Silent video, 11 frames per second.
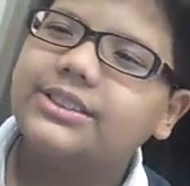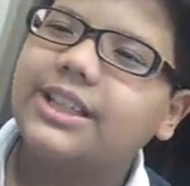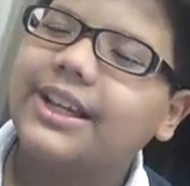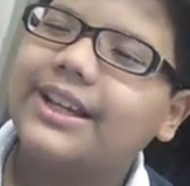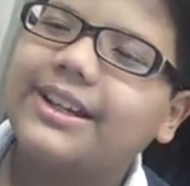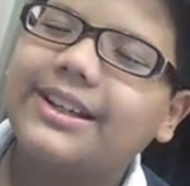It's
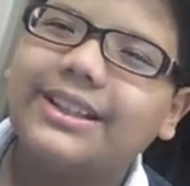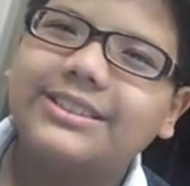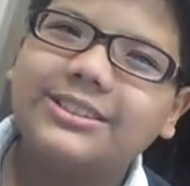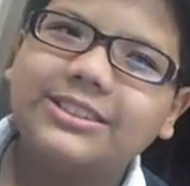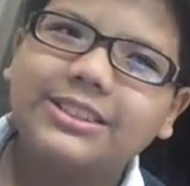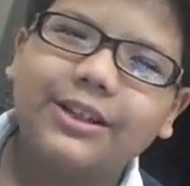like
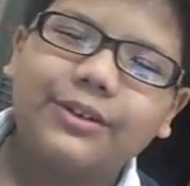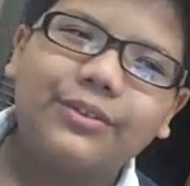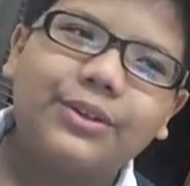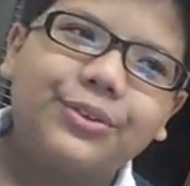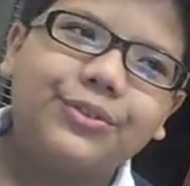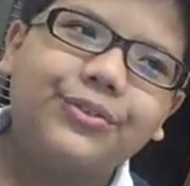instead of
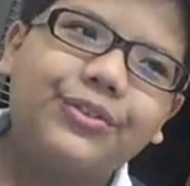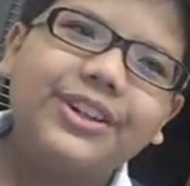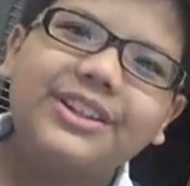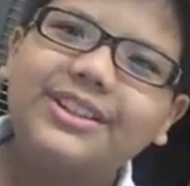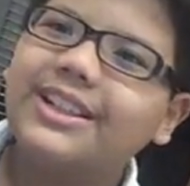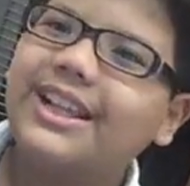
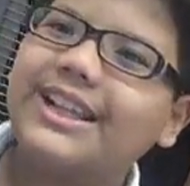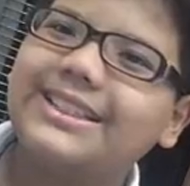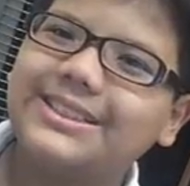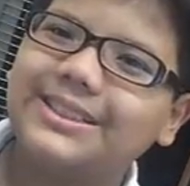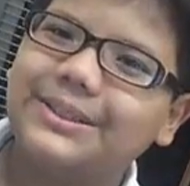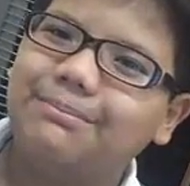
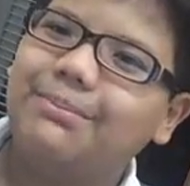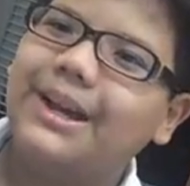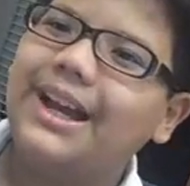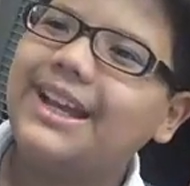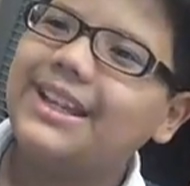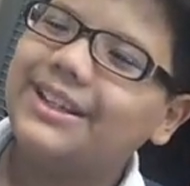fertilizer,
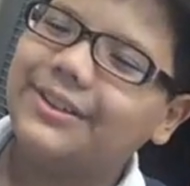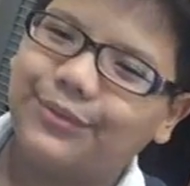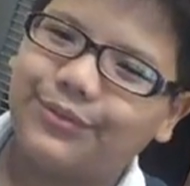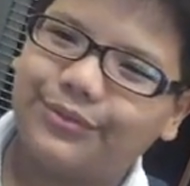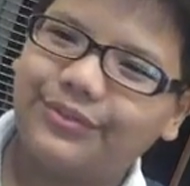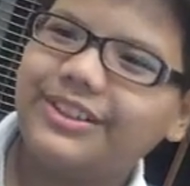buy your
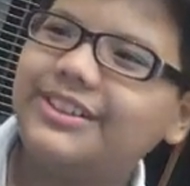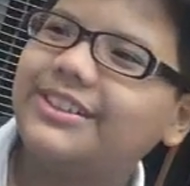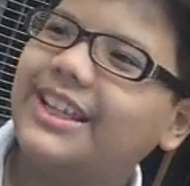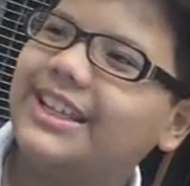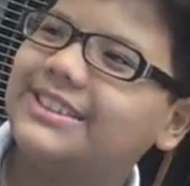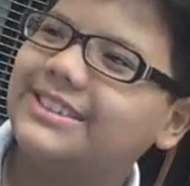
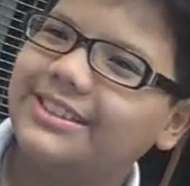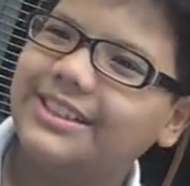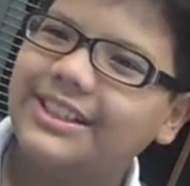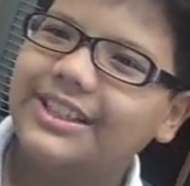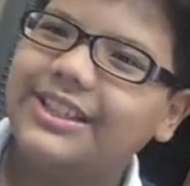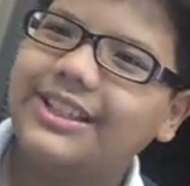fertilizer.
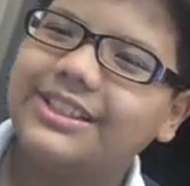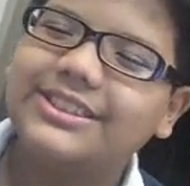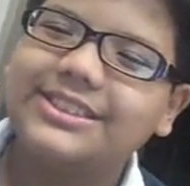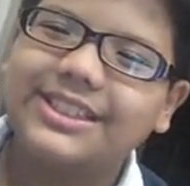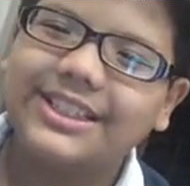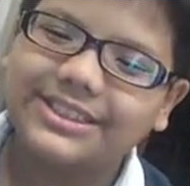You can
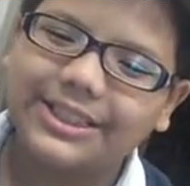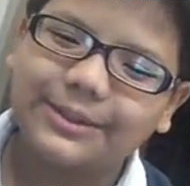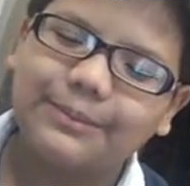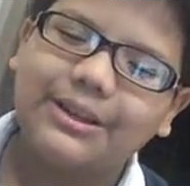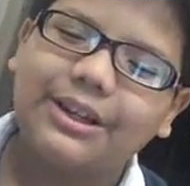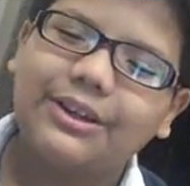just take
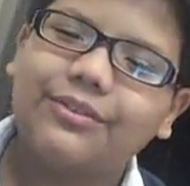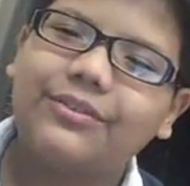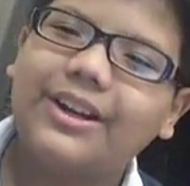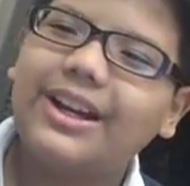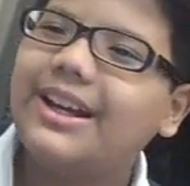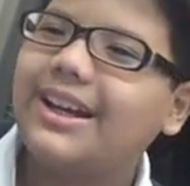some
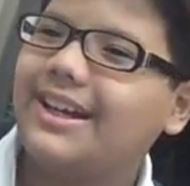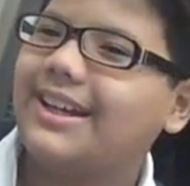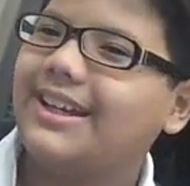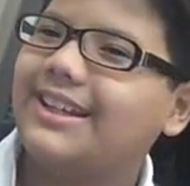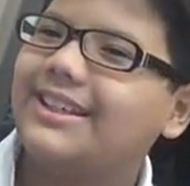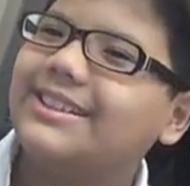
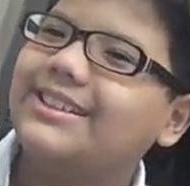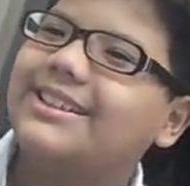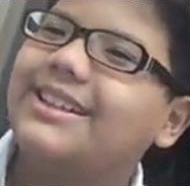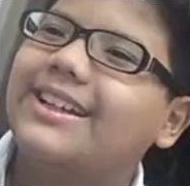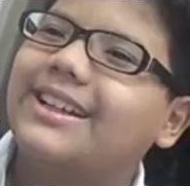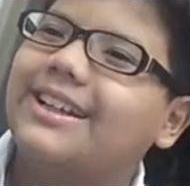fungi
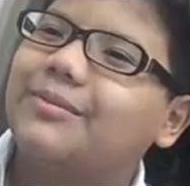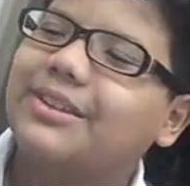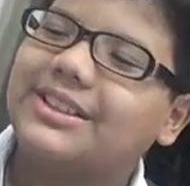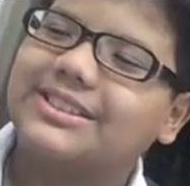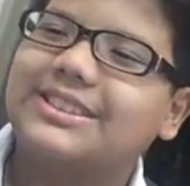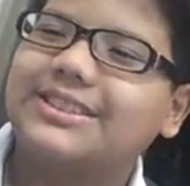
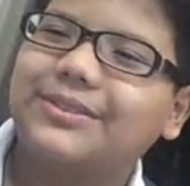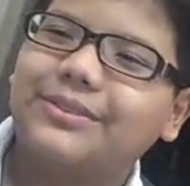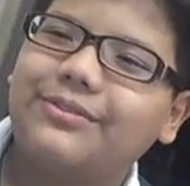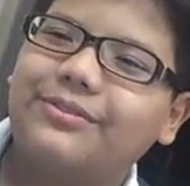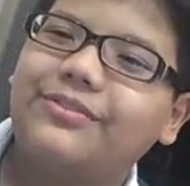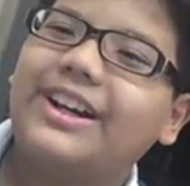because it's a
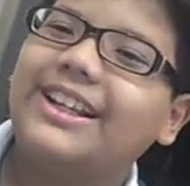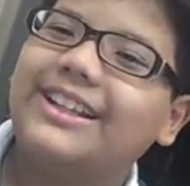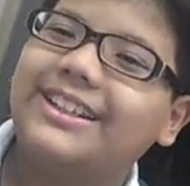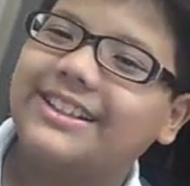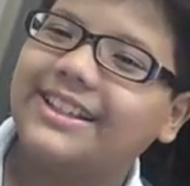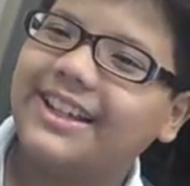
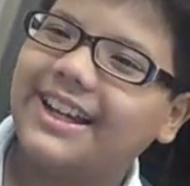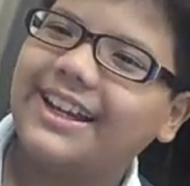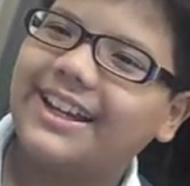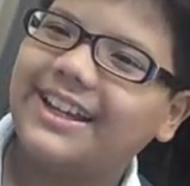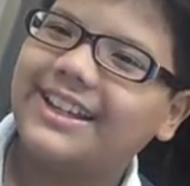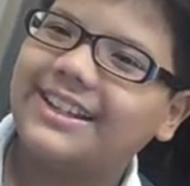fun
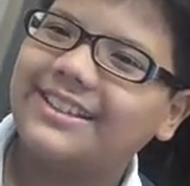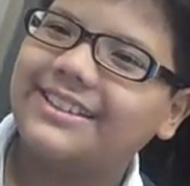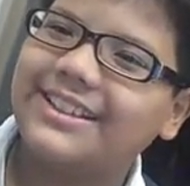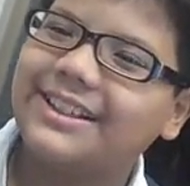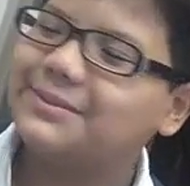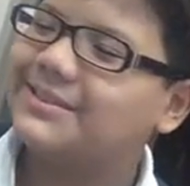guy,
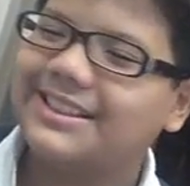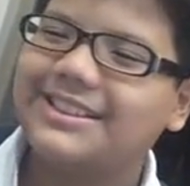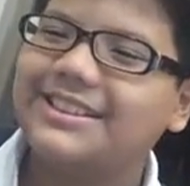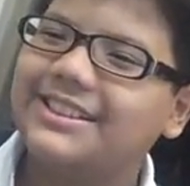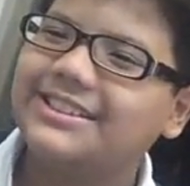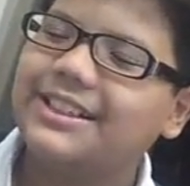helps
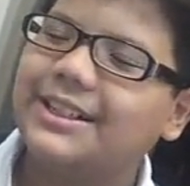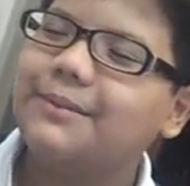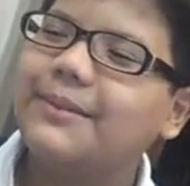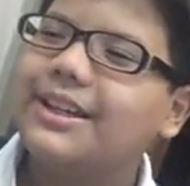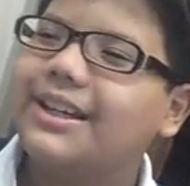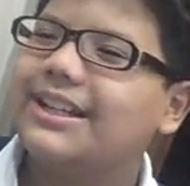flatten things
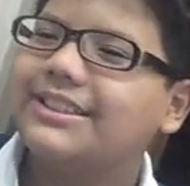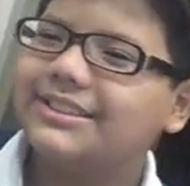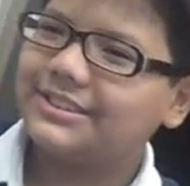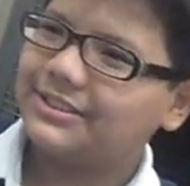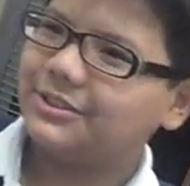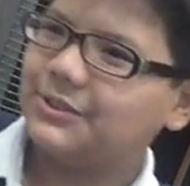up, and
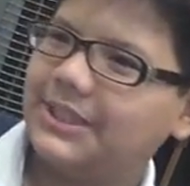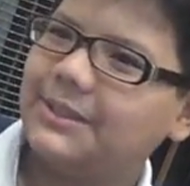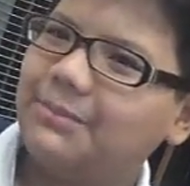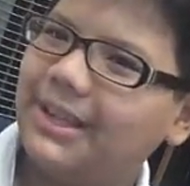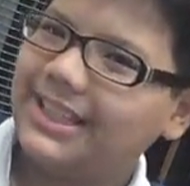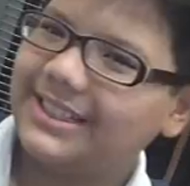just throw it
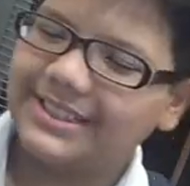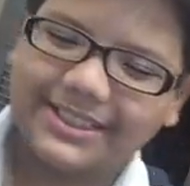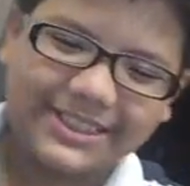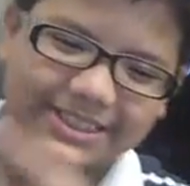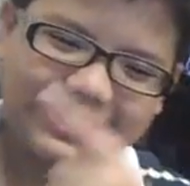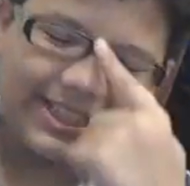at the plant.
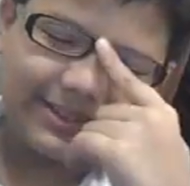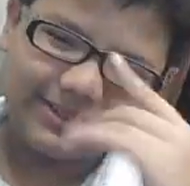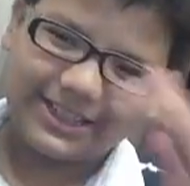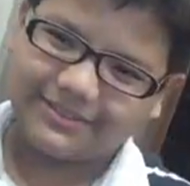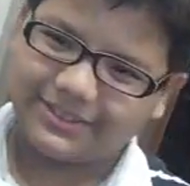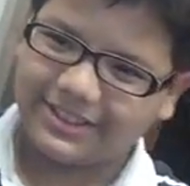Now, isn't that
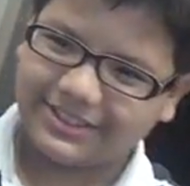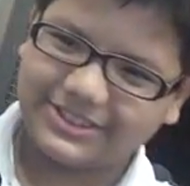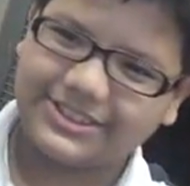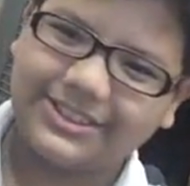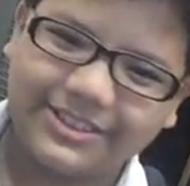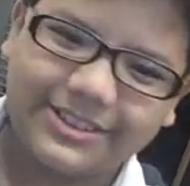like really
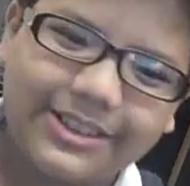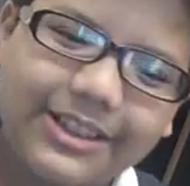logical?